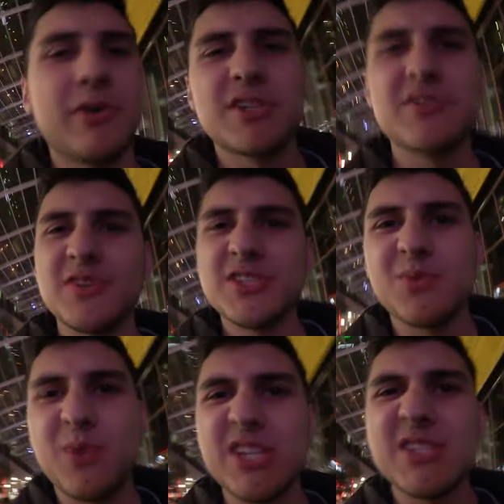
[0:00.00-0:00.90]
portion was
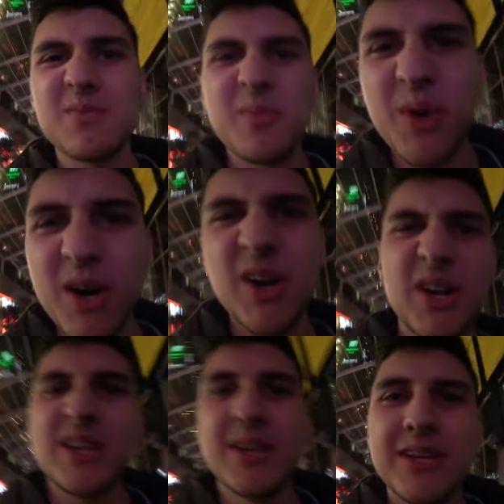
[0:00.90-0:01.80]
quite
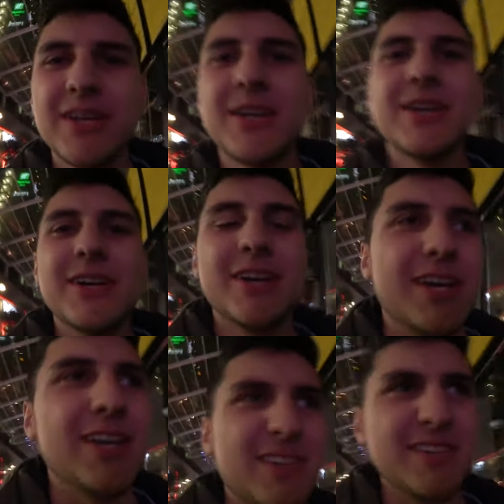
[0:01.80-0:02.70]
small
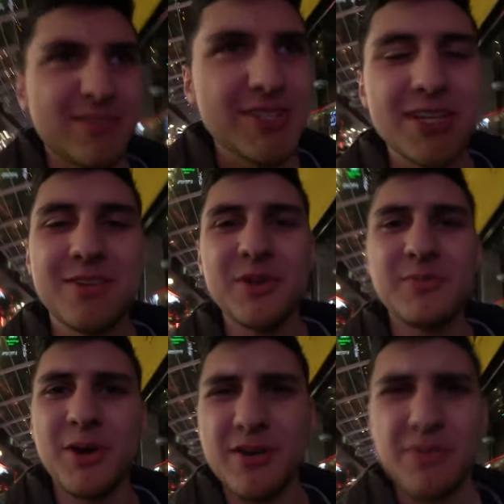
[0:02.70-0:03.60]
and it was like a
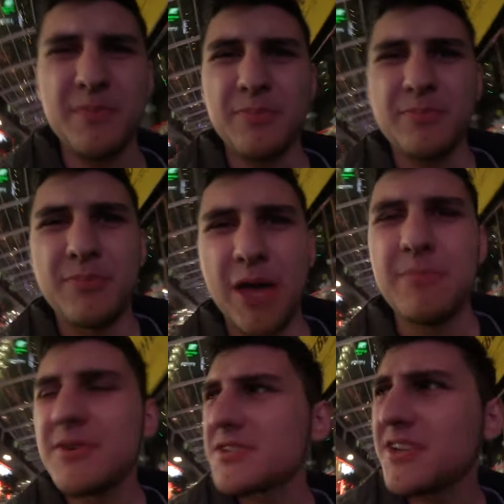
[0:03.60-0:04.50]
weird burger with
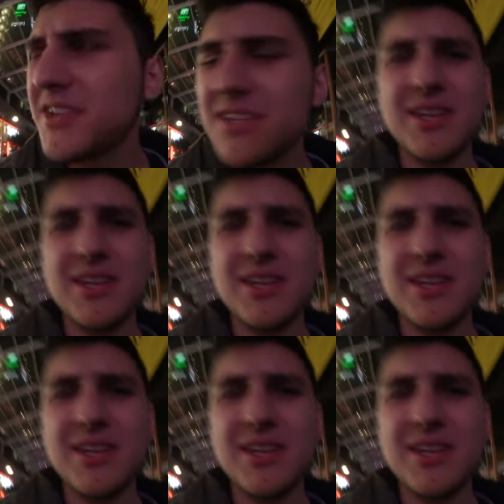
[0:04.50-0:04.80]
peppers on it.